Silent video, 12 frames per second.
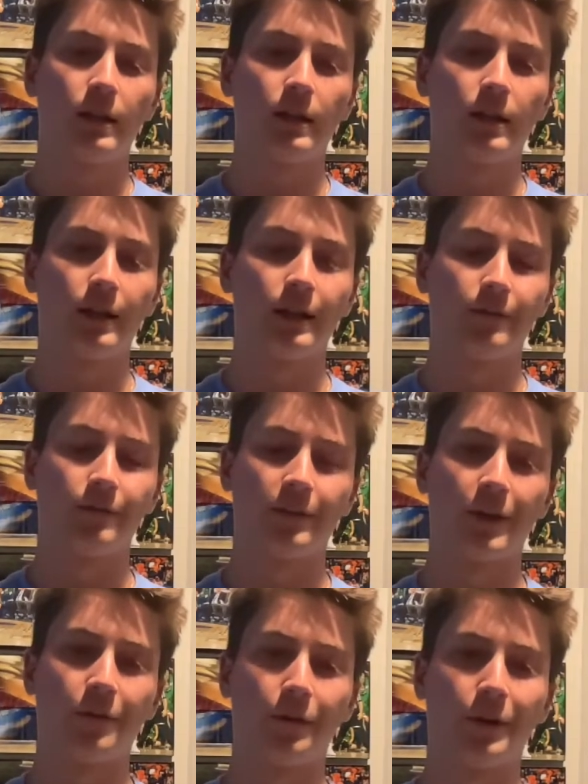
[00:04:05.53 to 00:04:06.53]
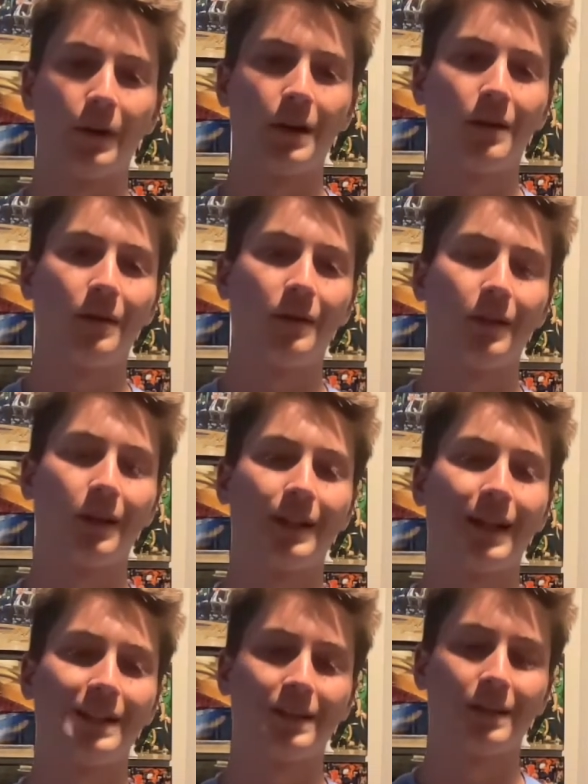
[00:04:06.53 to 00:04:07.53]
I've never thought
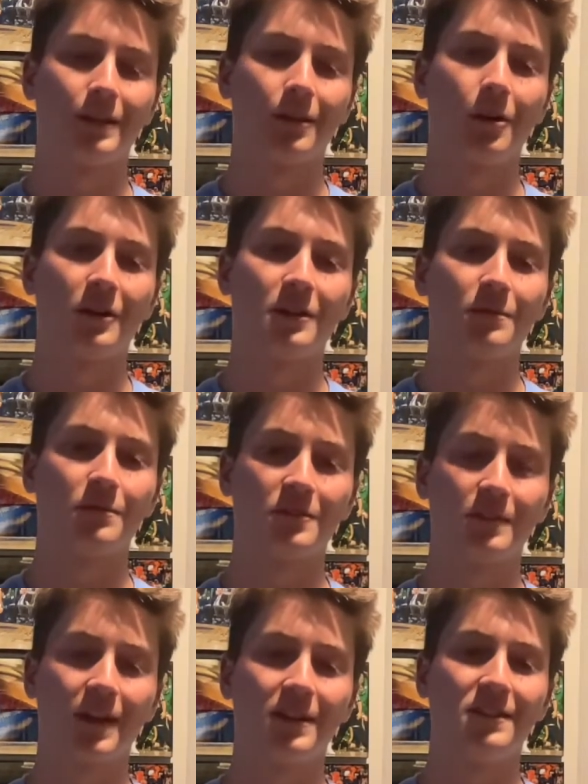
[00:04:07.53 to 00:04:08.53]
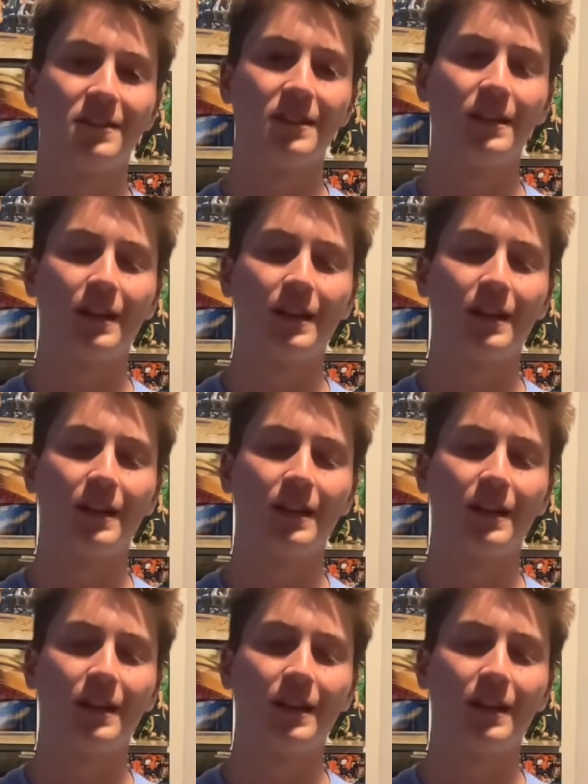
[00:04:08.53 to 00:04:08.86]
that's an awesome strategy.